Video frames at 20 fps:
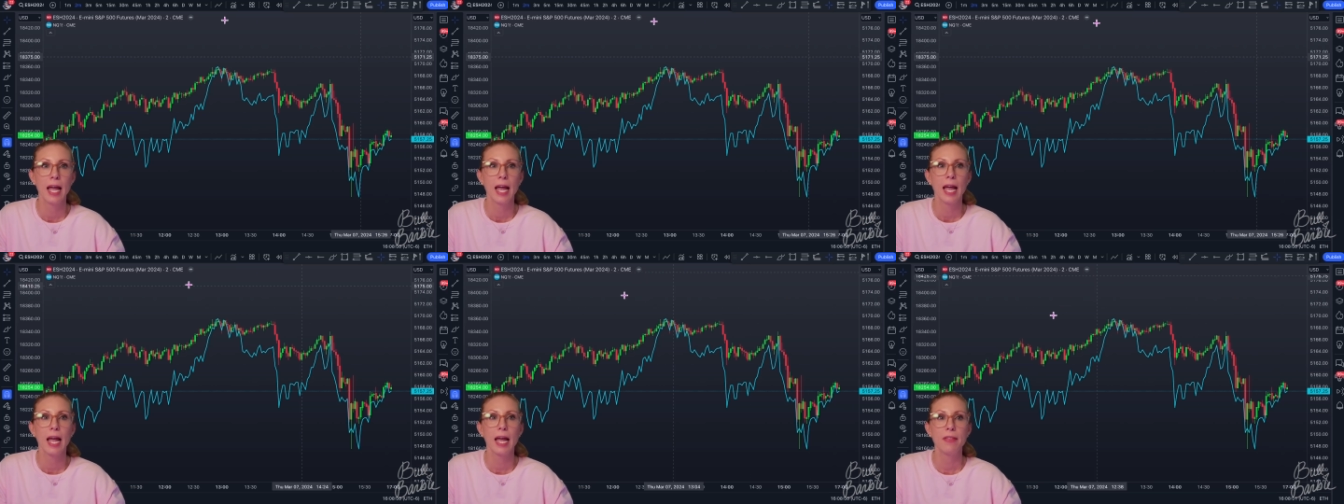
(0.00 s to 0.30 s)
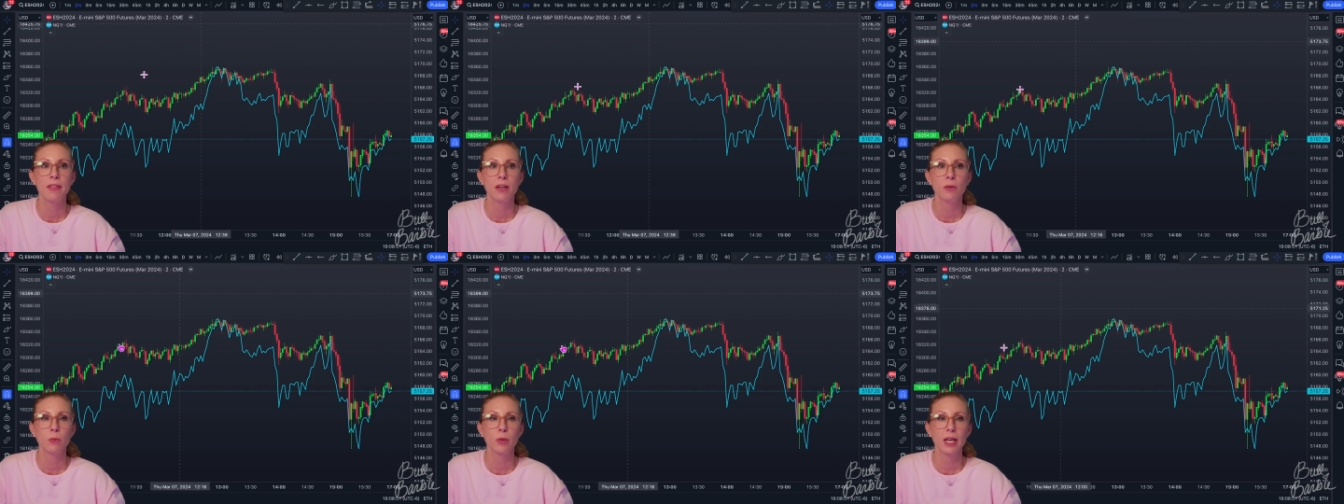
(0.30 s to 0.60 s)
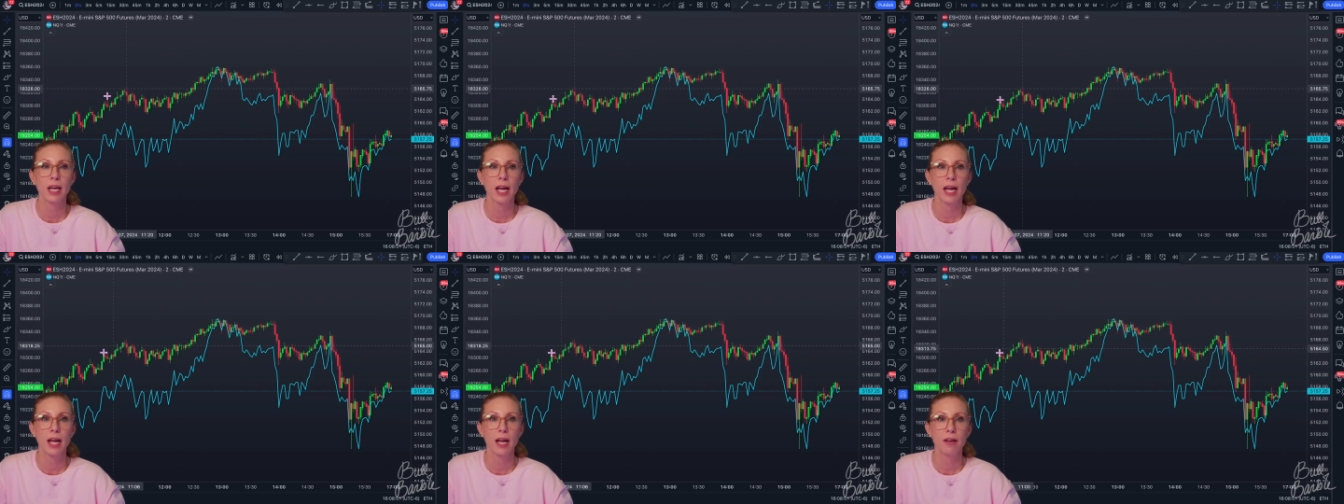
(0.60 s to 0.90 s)
And then we
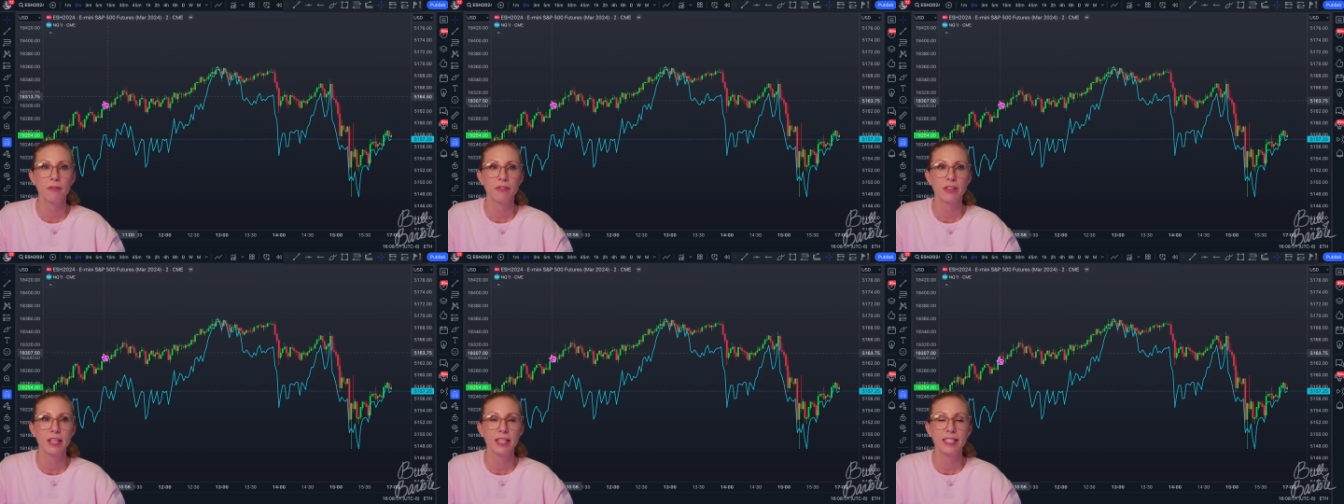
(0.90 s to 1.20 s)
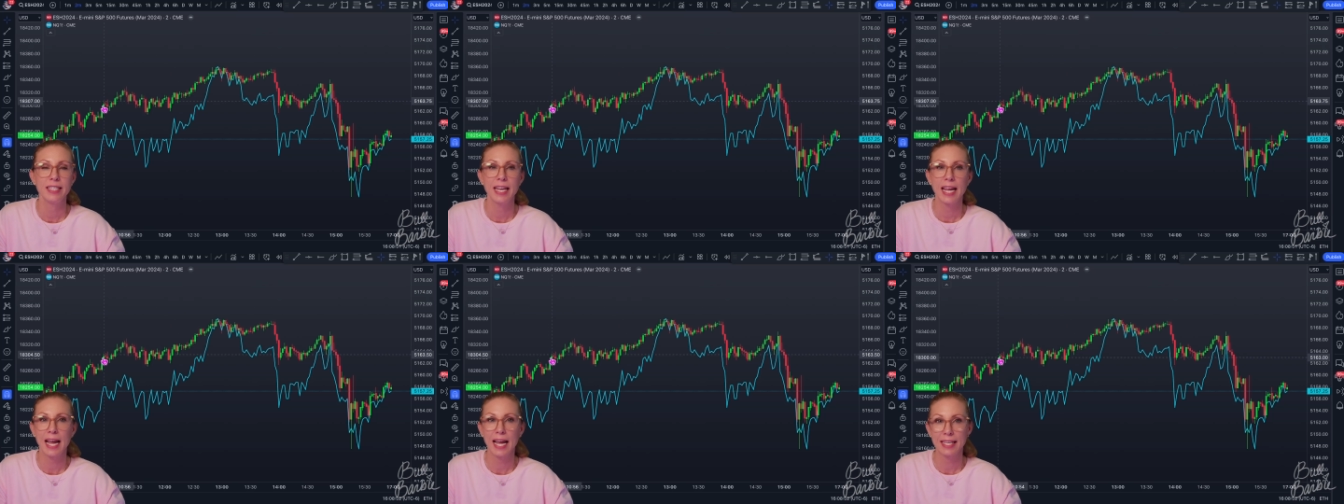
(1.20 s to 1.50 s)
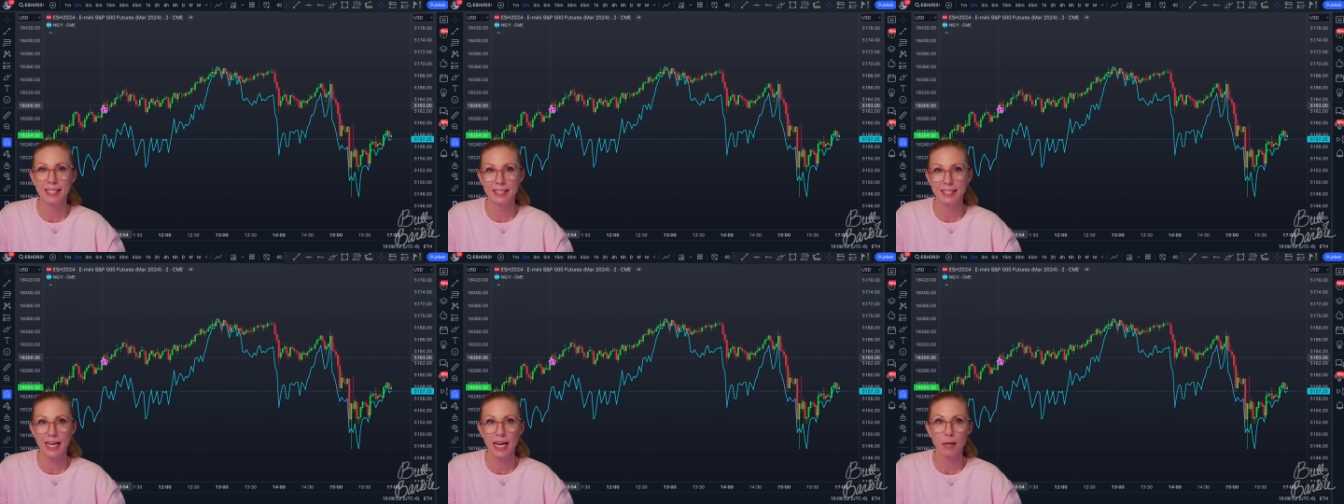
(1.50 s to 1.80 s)
have the
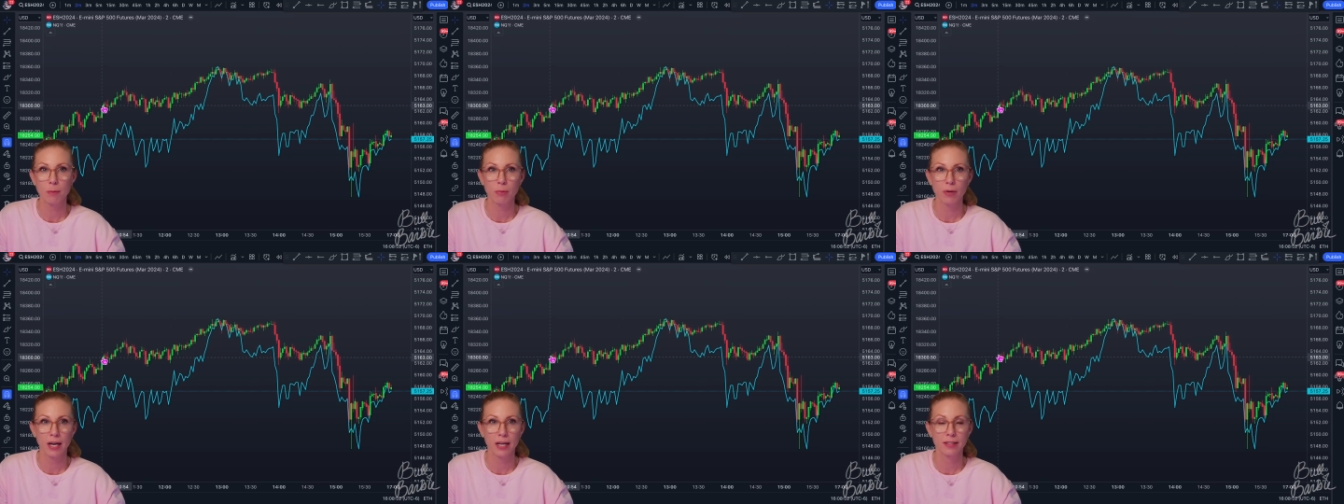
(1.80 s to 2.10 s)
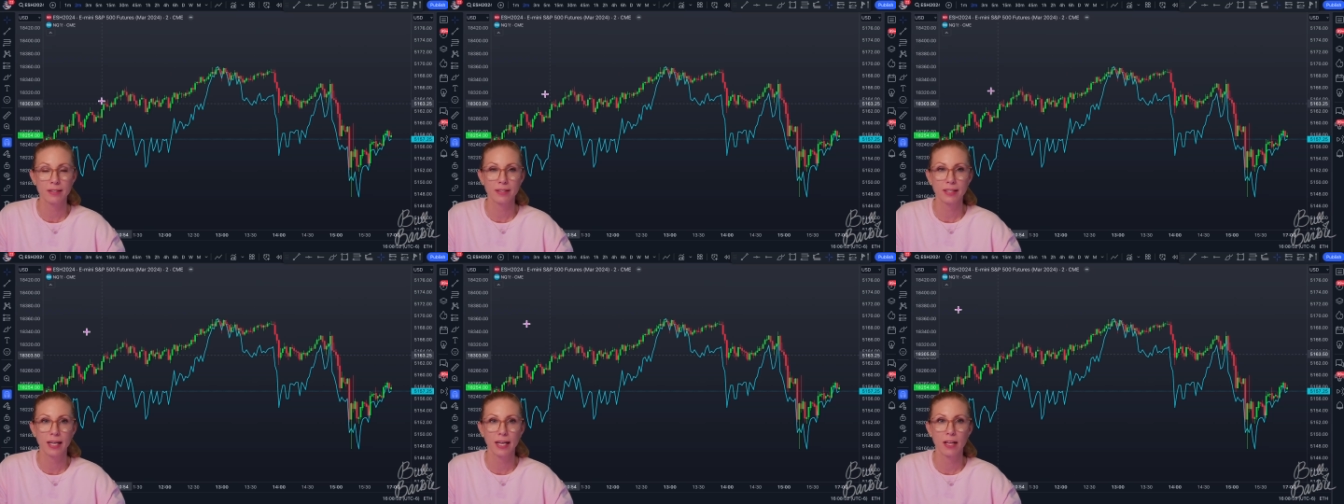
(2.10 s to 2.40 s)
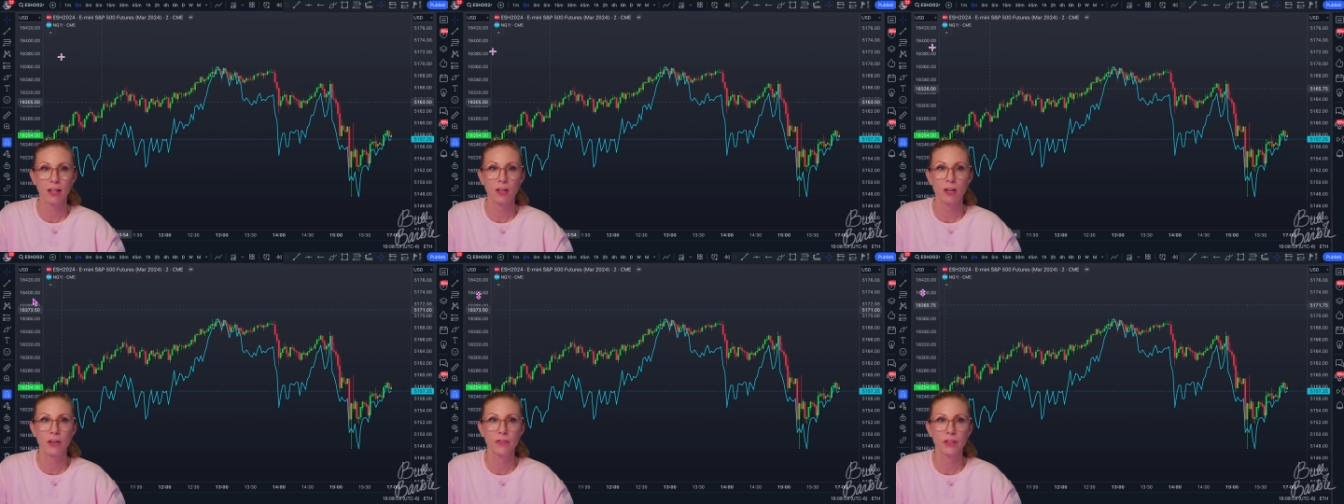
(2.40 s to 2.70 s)
NASDAQ price scale
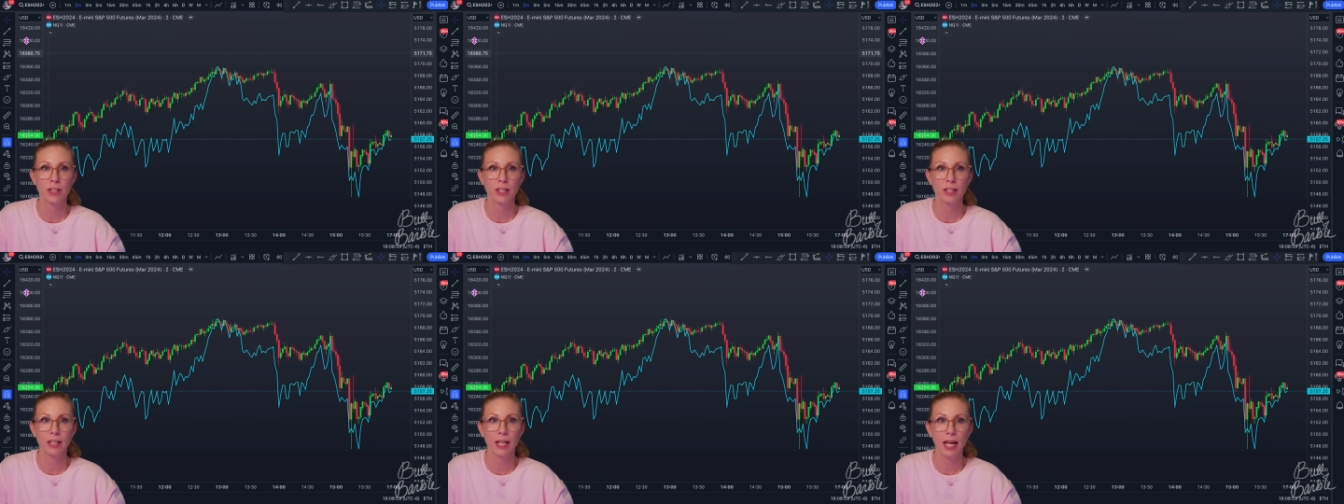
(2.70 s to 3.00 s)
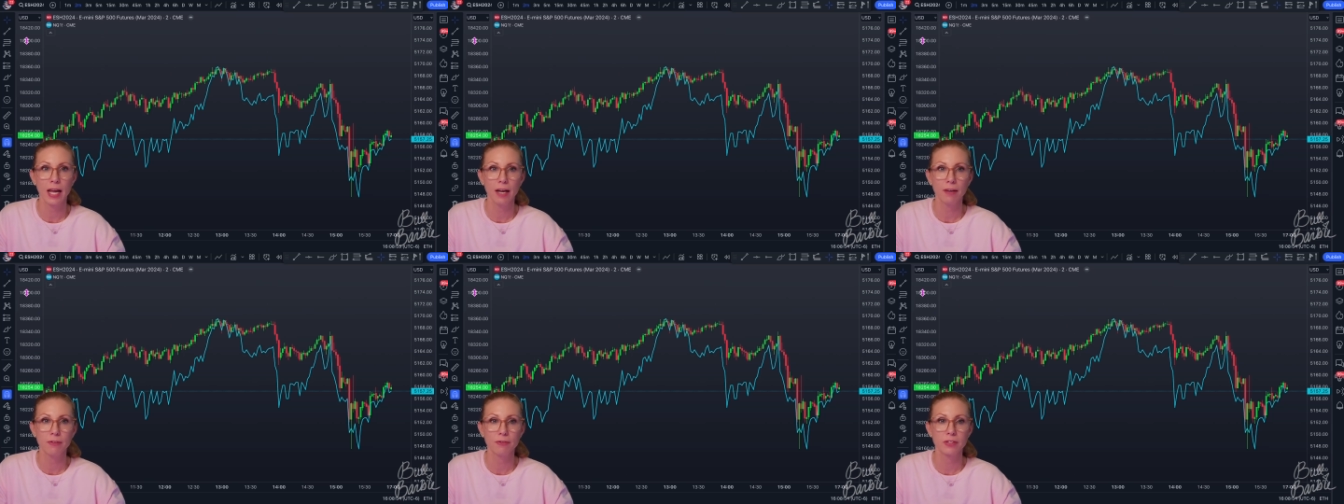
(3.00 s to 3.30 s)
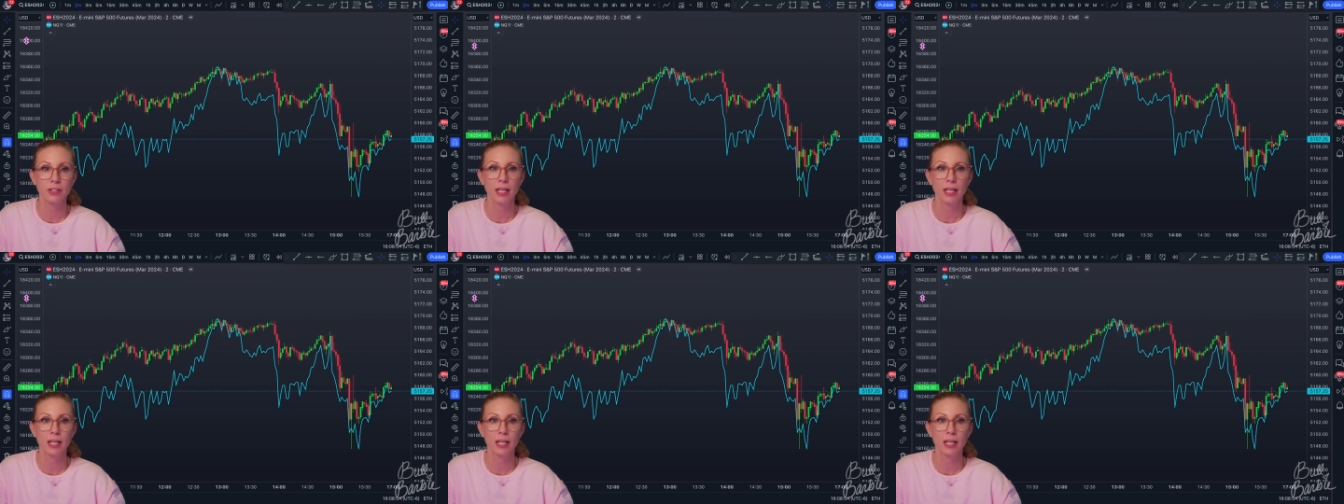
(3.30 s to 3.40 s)
on the left.